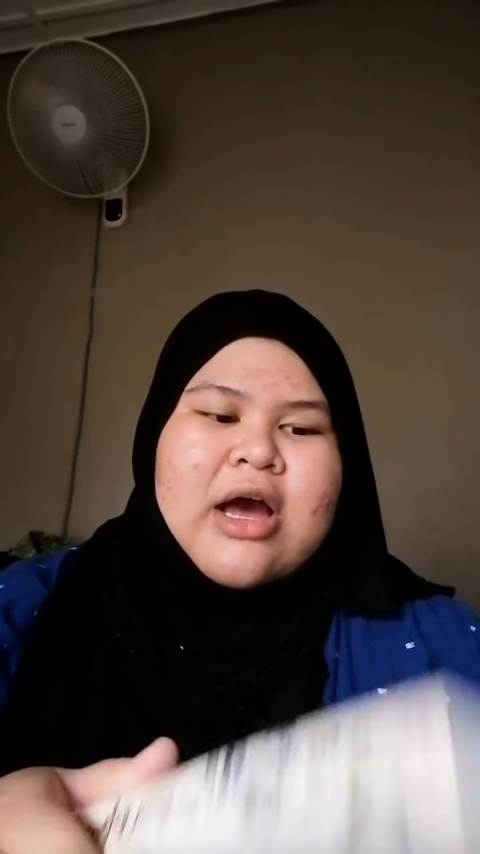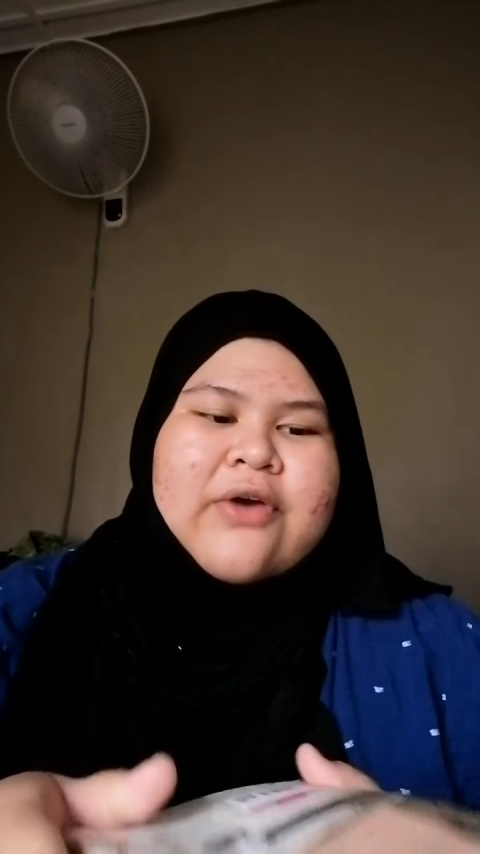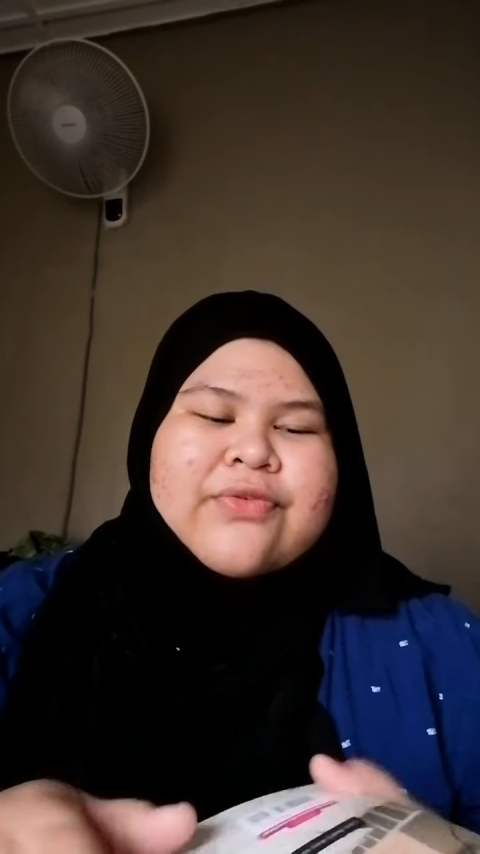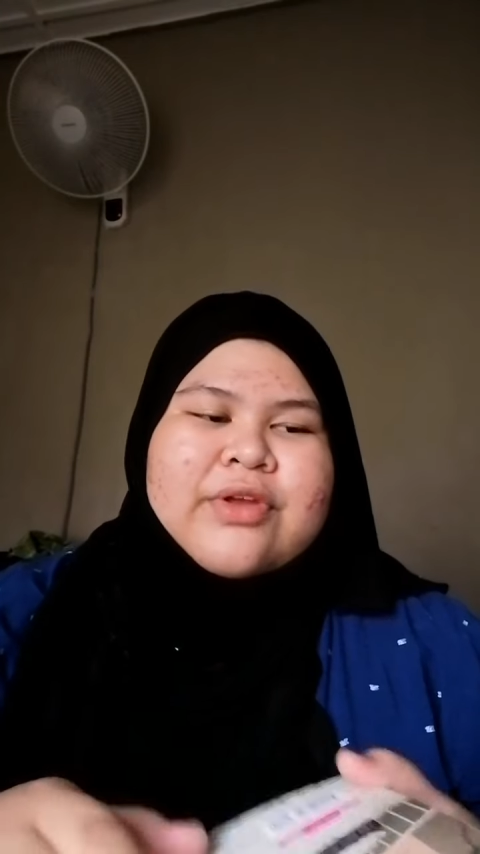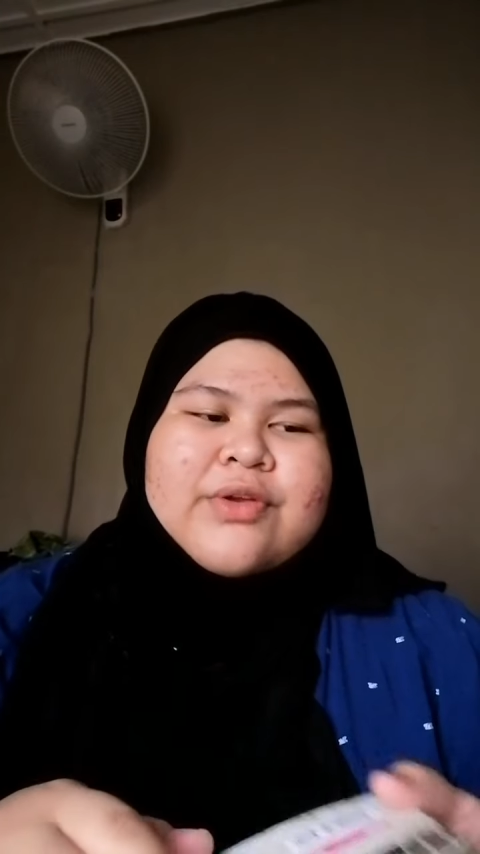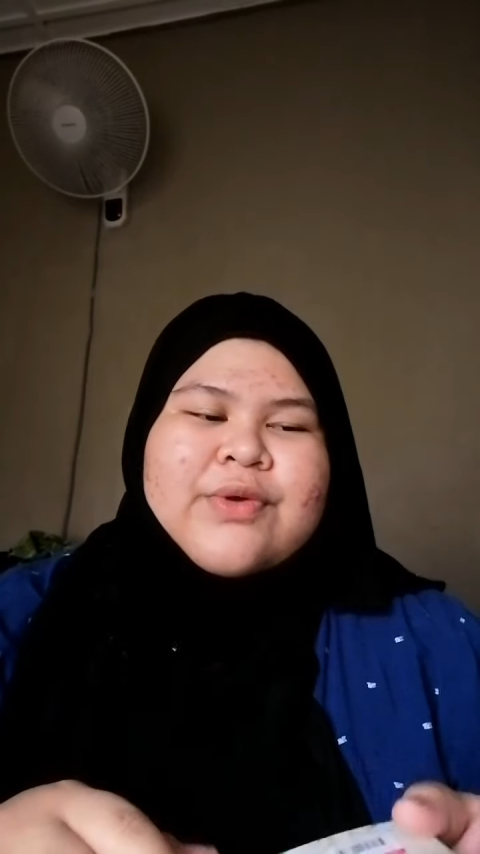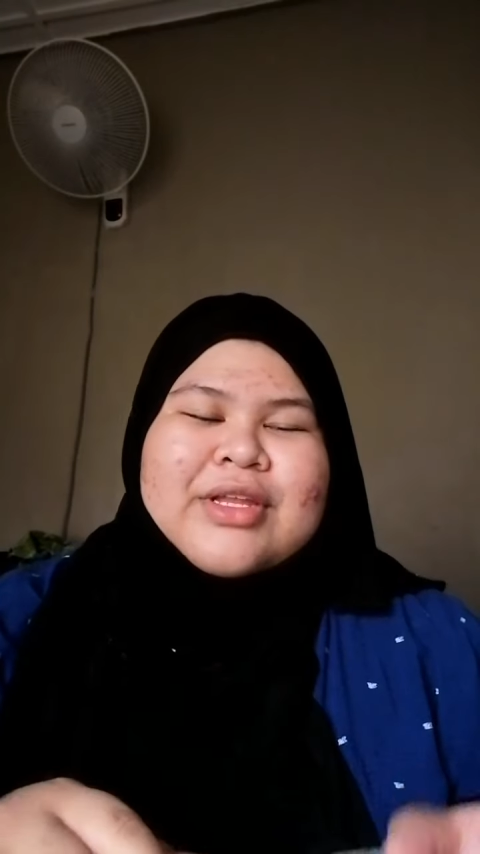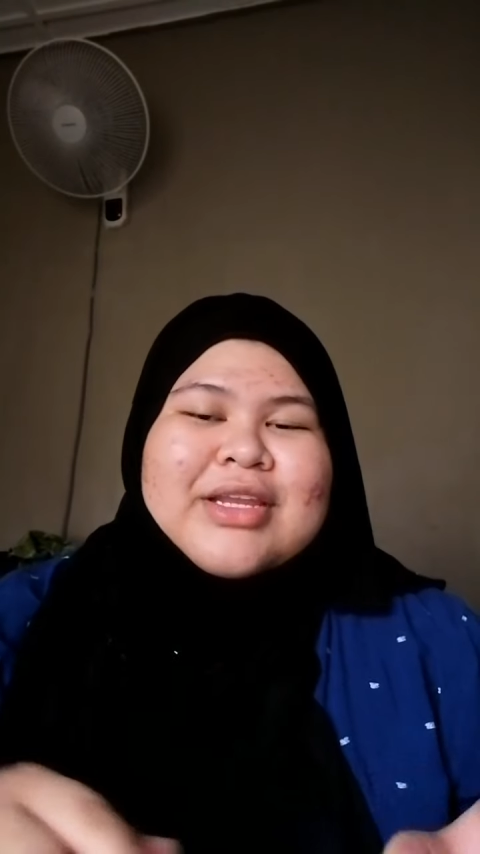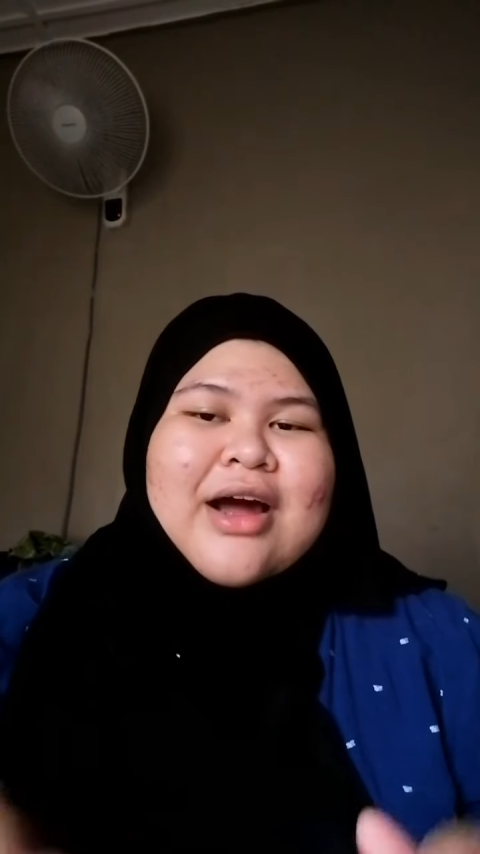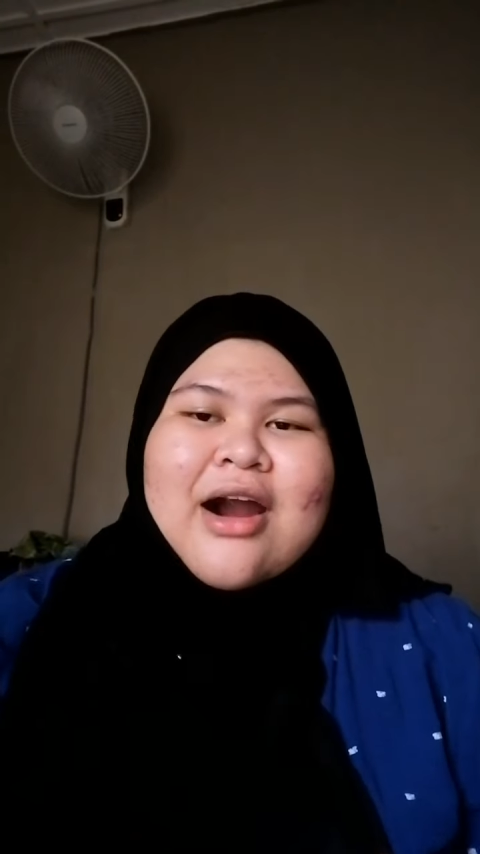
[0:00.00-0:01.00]
after
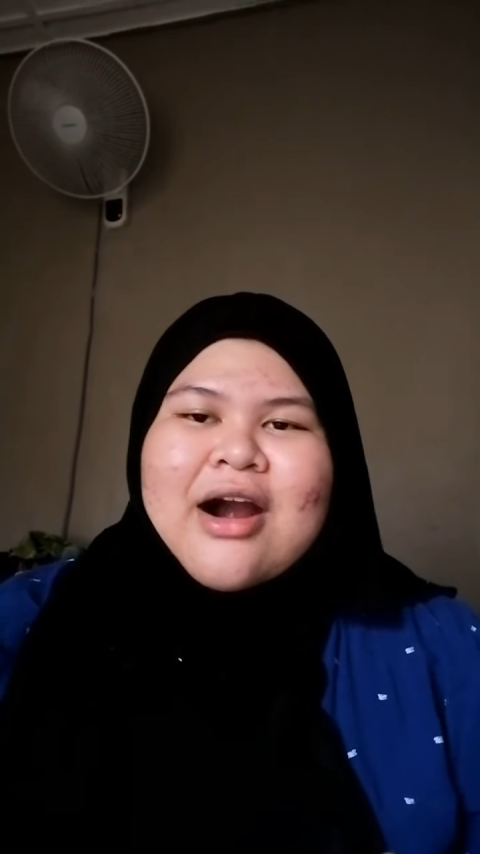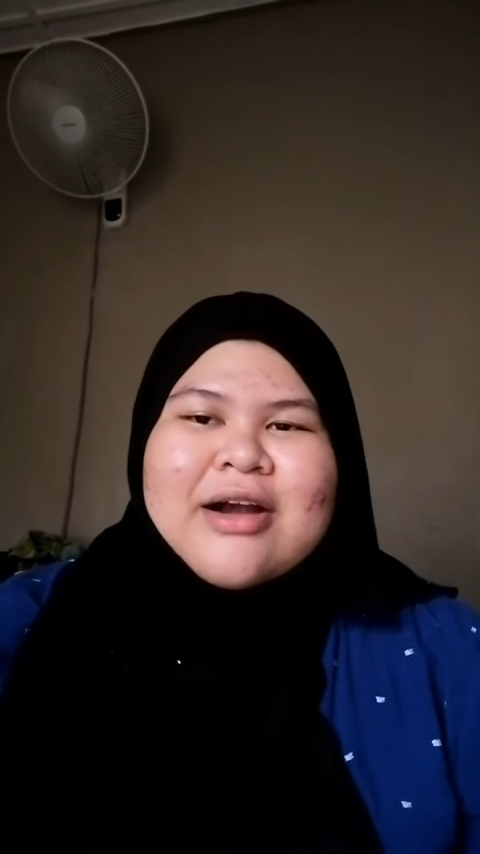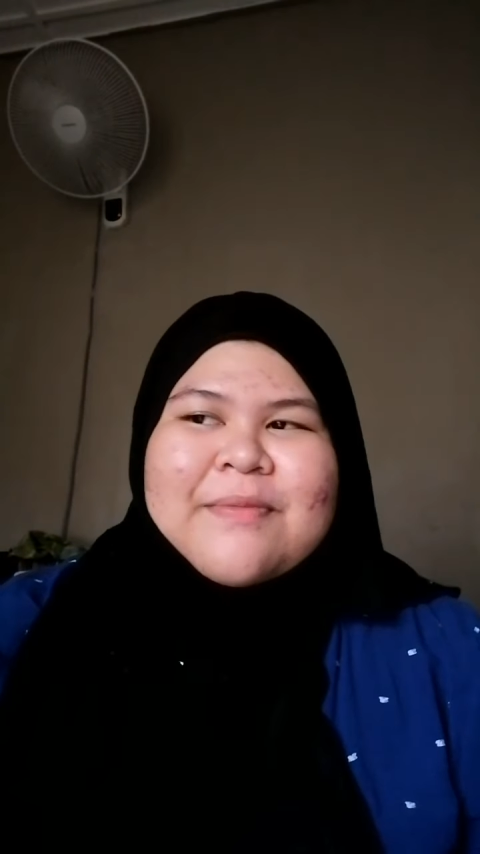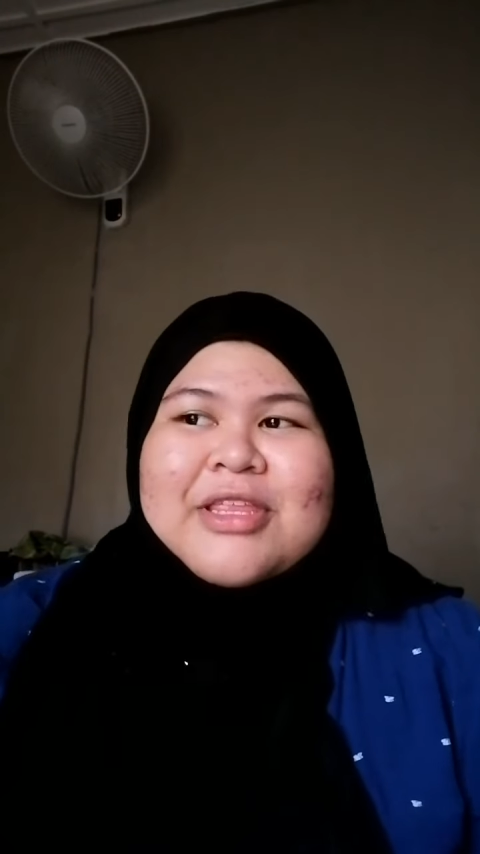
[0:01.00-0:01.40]
doing the hard